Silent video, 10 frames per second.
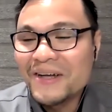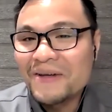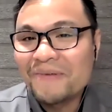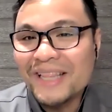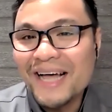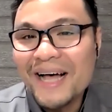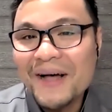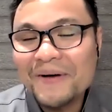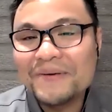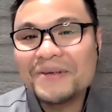
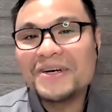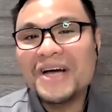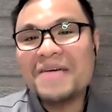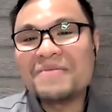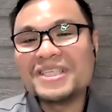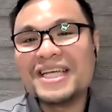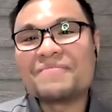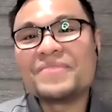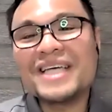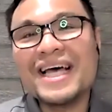But okay, Ms. Dina,
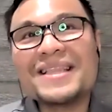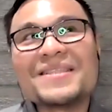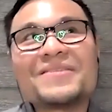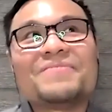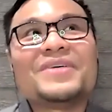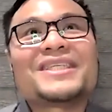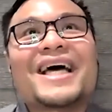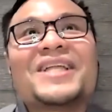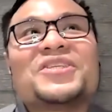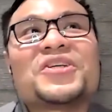
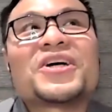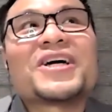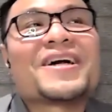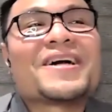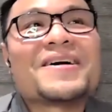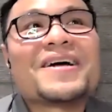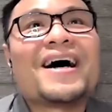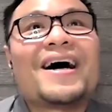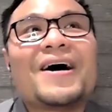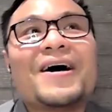besides your
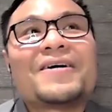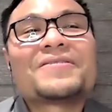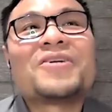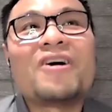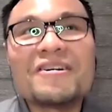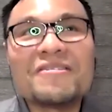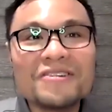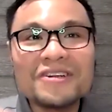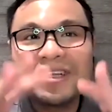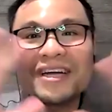
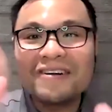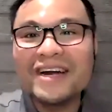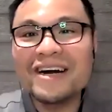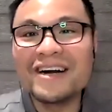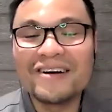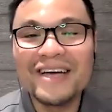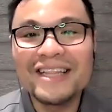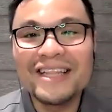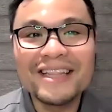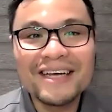colorful career,
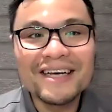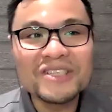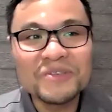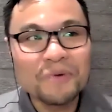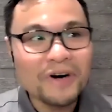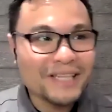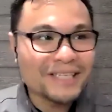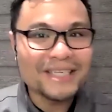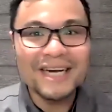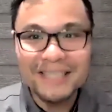in the
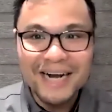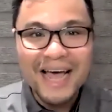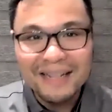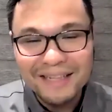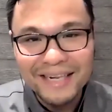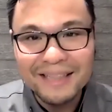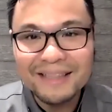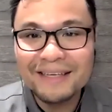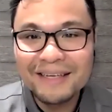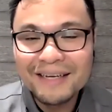sporting scene as an athlete,
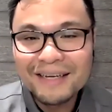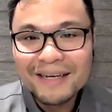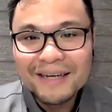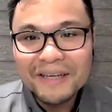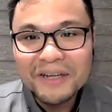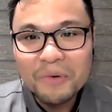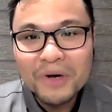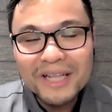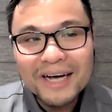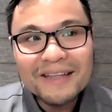
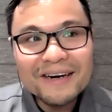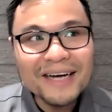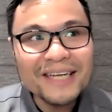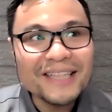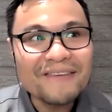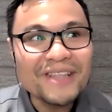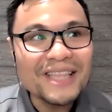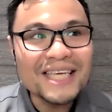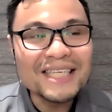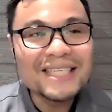what other
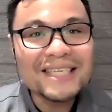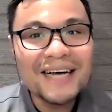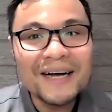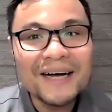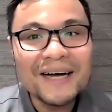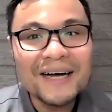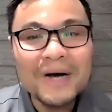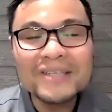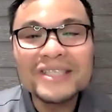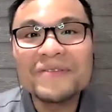activities
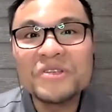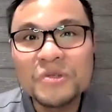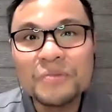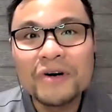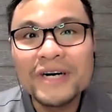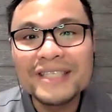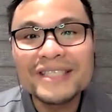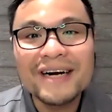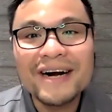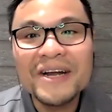outside of
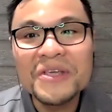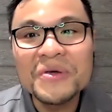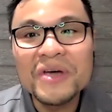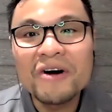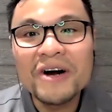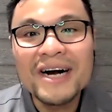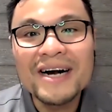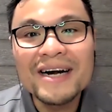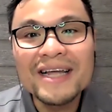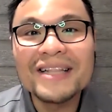sports
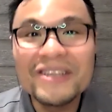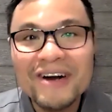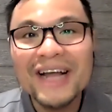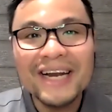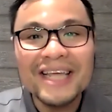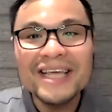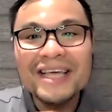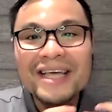or indirectly